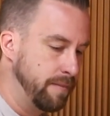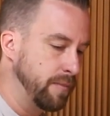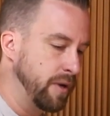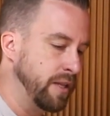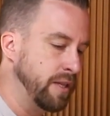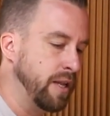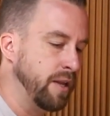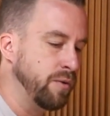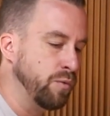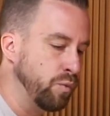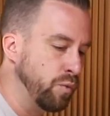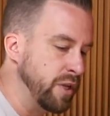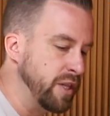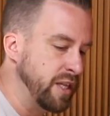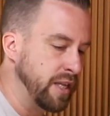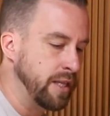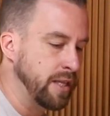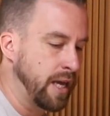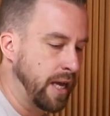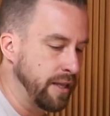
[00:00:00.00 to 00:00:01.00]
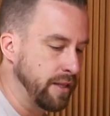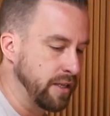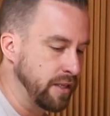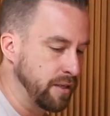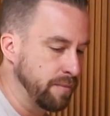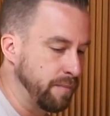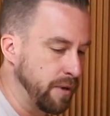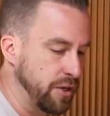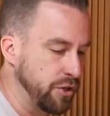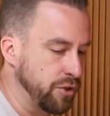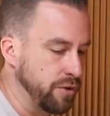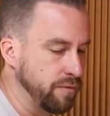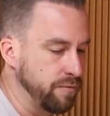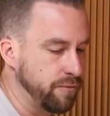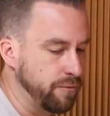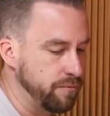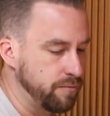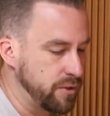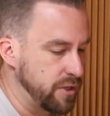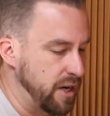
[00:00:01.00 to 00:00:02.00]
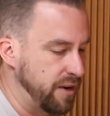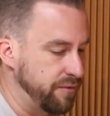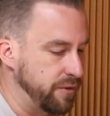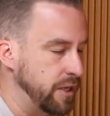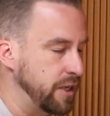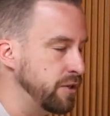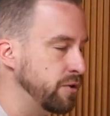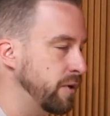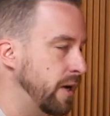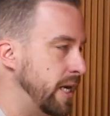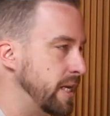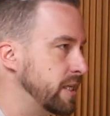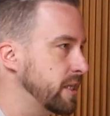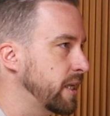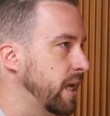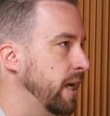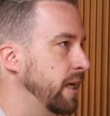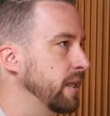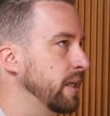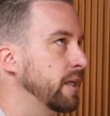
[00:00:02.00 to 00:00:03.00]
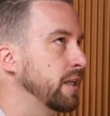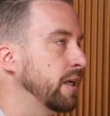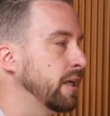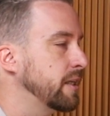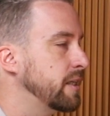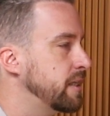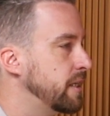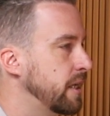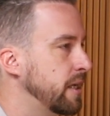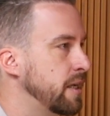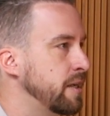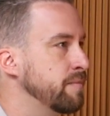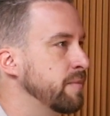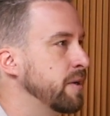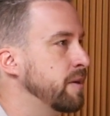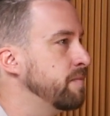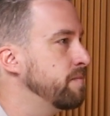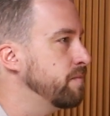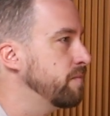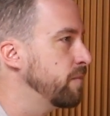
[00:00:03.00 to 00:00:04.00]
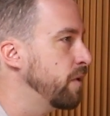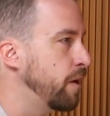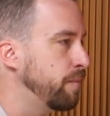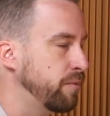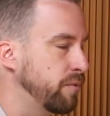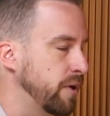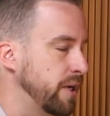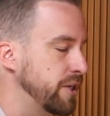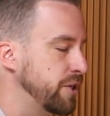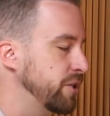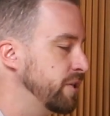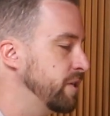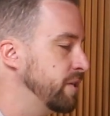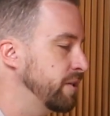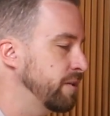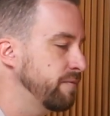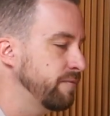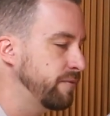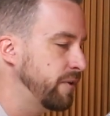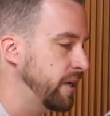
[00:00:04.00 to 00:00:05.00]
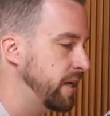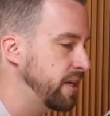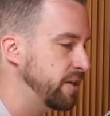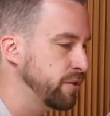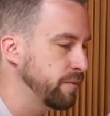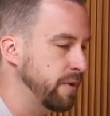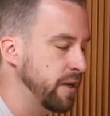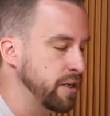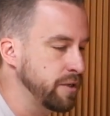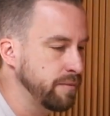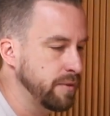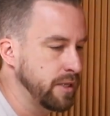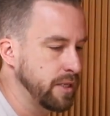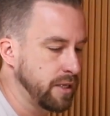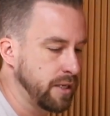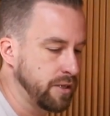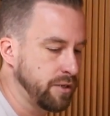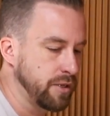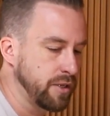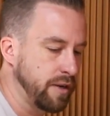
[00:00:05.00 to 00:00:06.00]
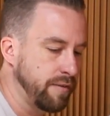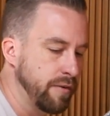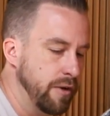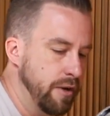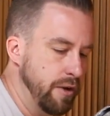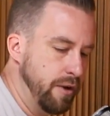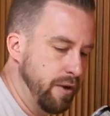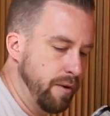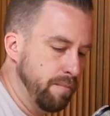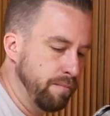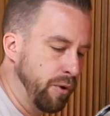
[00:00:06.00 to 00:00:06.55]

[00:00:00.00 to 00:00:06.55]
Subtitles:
And then within that, there's a bunch of stuff you need to do around scaling, like team and operations and financial management and stuff.